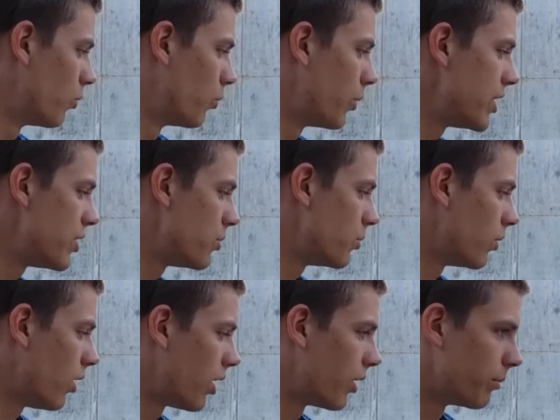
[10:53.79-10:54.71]
when
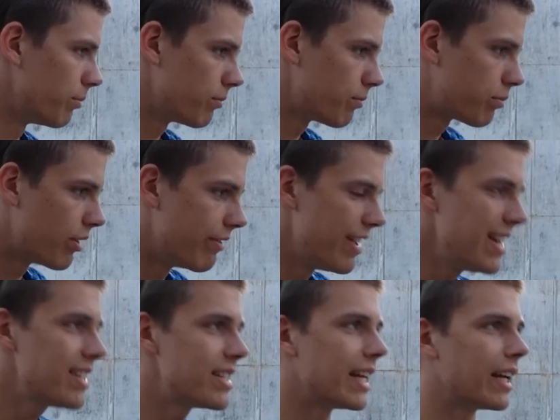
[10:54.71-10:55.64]
you are
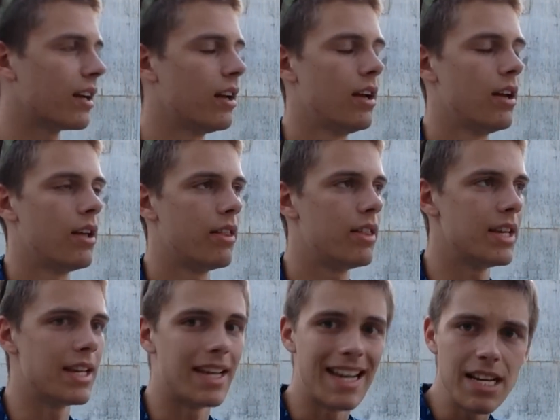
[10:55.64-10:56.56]
preventing
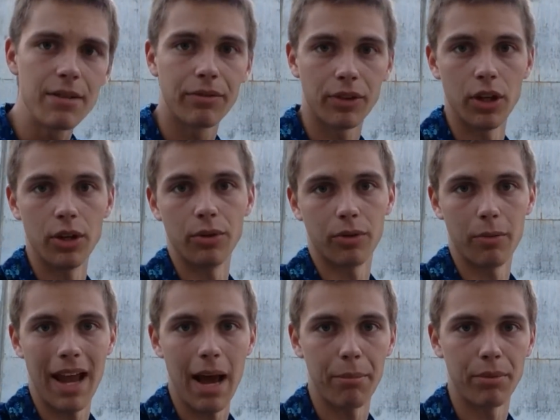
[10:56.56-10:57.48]
the heat flow
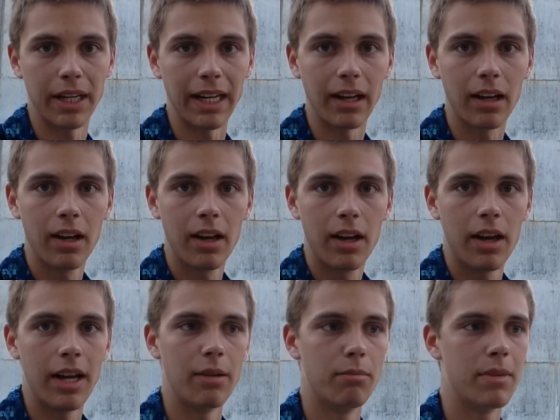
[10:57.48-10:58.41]
from happening,
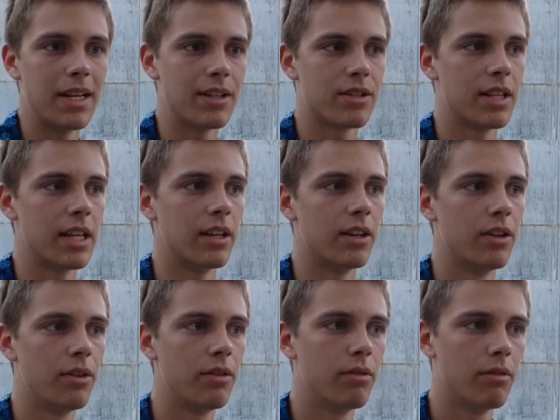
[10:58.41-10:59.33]
it means that
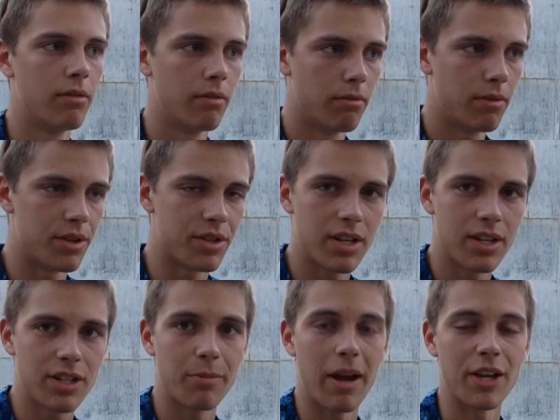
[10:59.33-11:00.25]
the
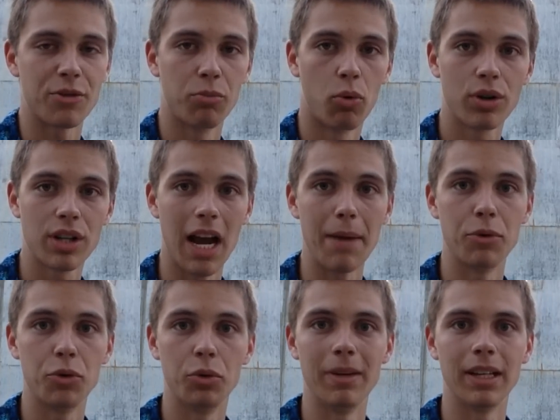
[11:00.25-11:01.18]
system has more
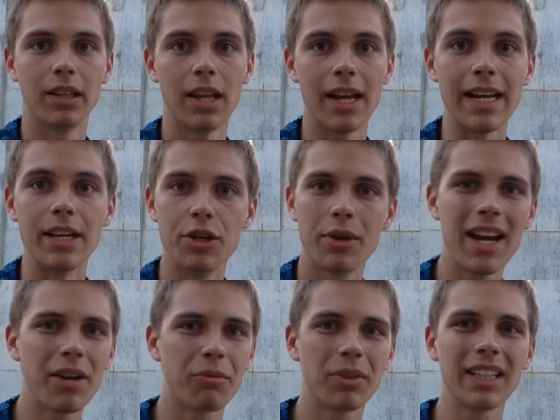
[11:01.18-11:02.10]
time to emit light. You
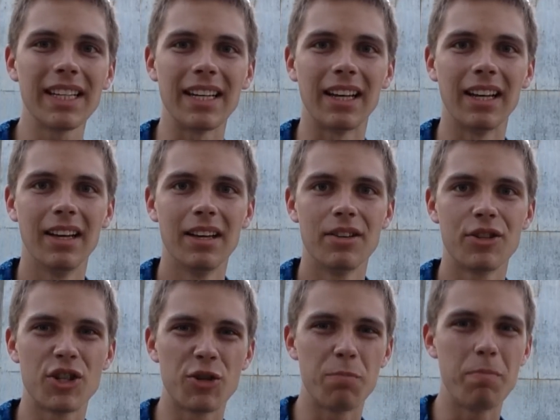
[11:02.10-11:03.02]
can't really
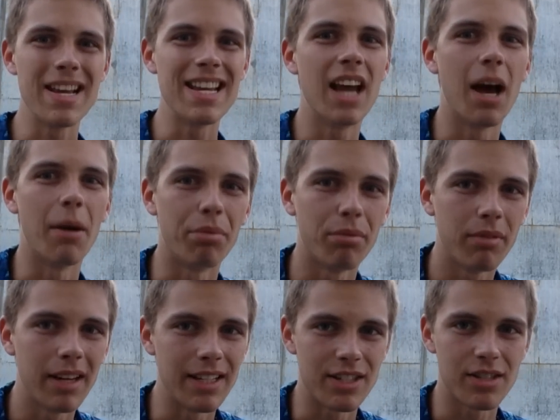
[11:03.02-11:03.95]
speed up
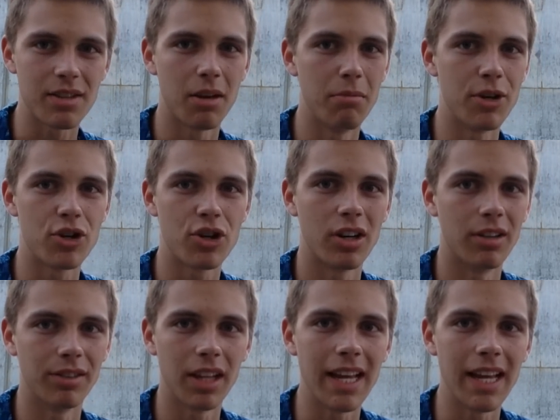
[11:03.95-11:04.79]
its emission of